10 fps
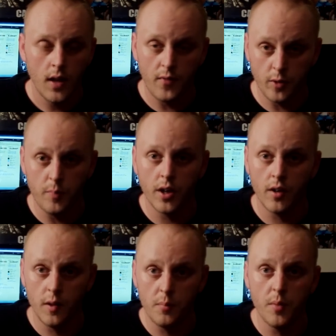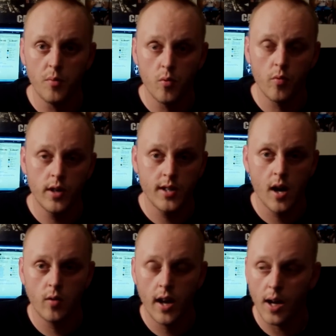if it's bigger, then people will reach
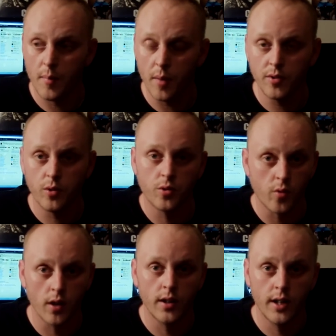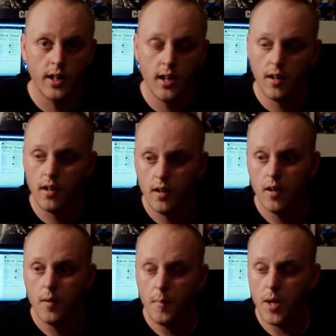out. Like, I'm still struggling to get
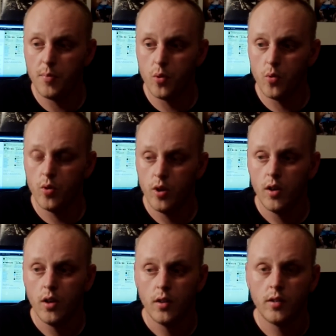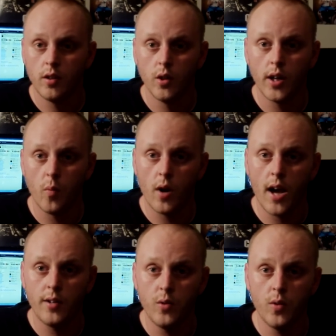people to look at
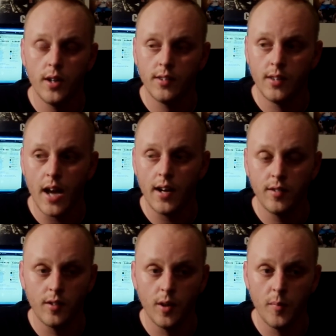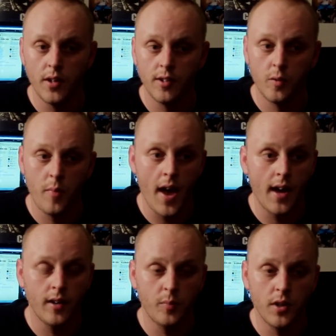what I do. And it's not necessarily because it's
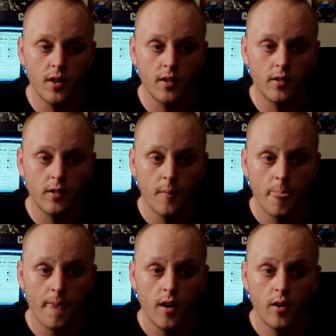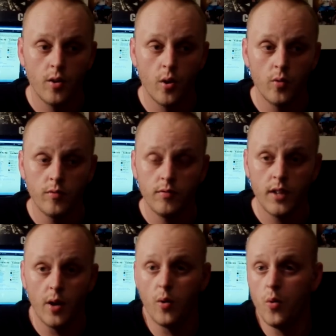bad, it's because,
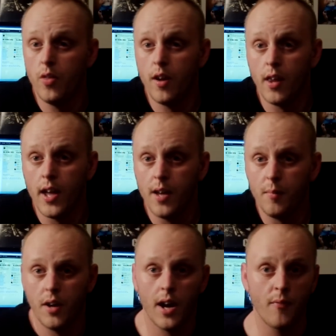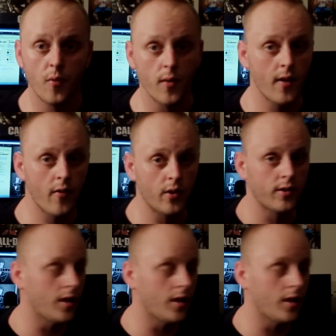they don't know who the hell I am. I got 4,500